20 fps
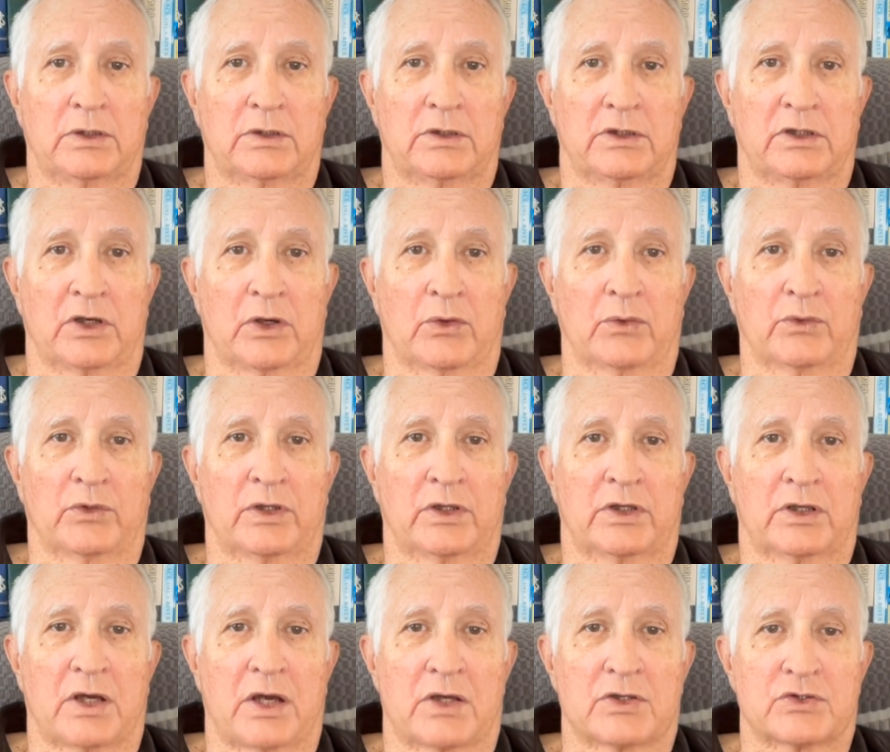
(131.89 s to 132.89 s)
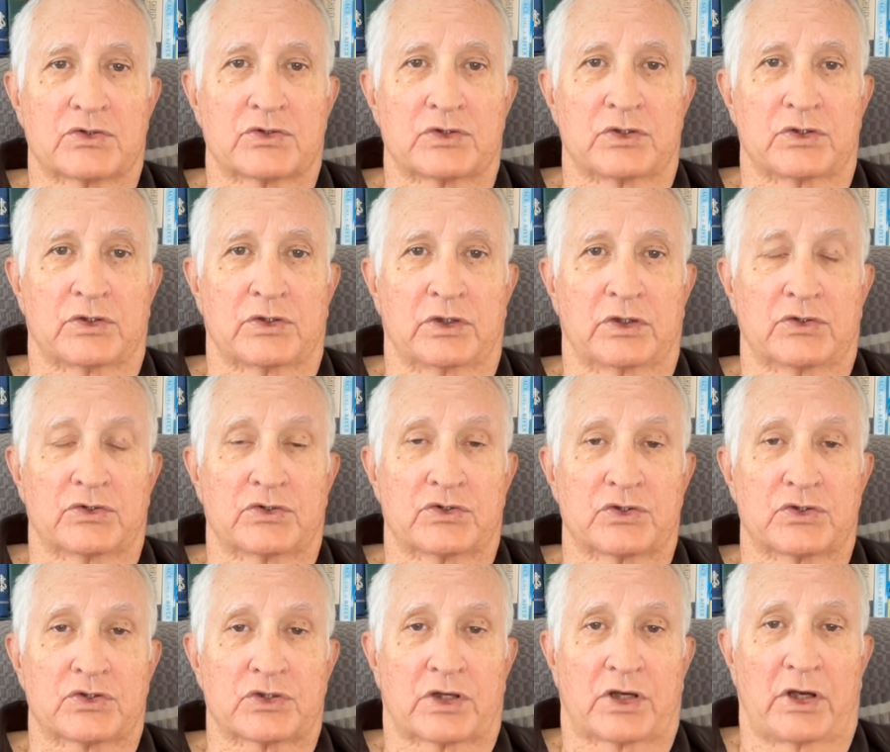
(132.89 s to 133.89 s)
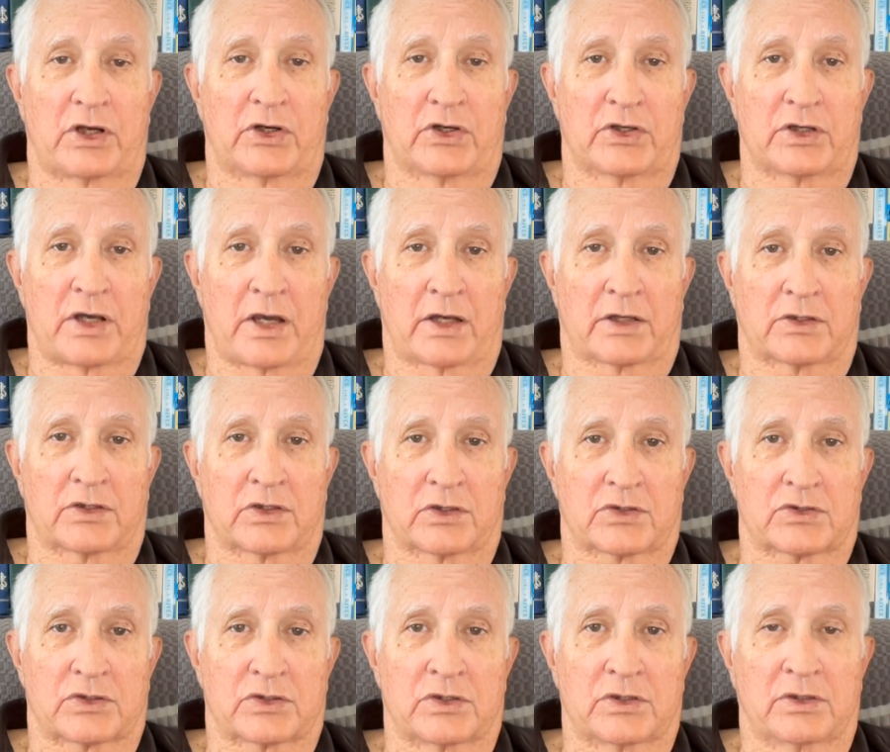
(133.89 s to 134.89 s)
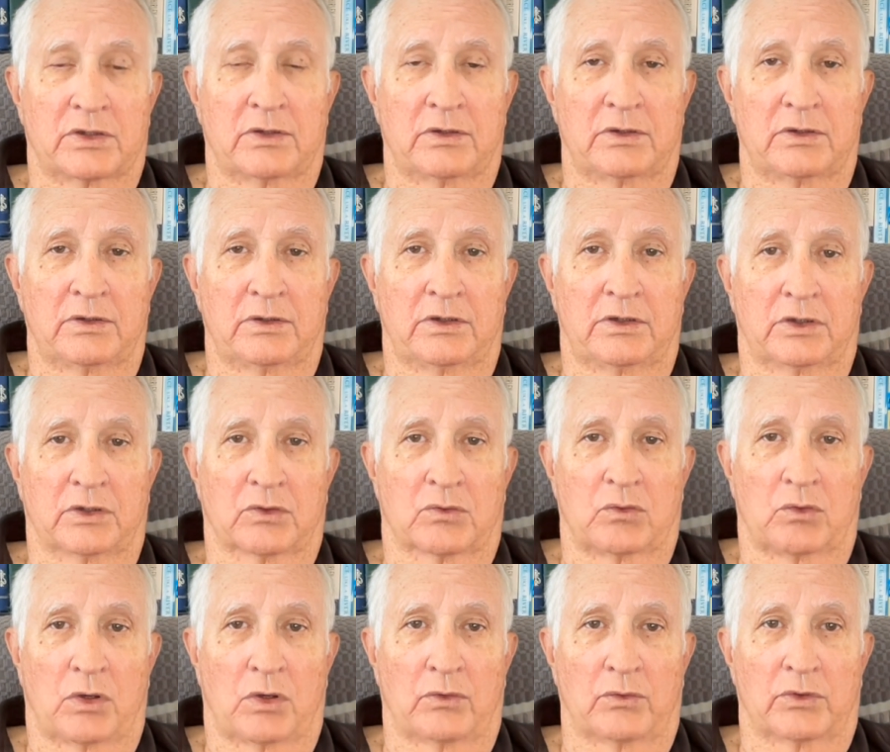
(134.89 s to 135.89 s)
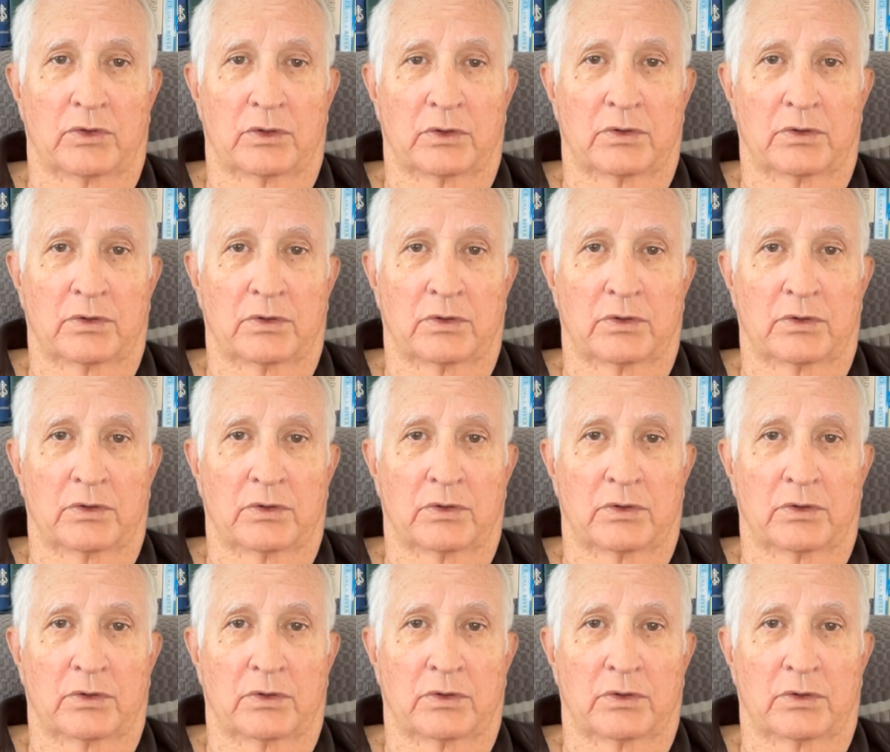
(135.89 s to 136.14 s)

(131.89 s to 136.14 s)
The only constant is the scare tactics. End quote.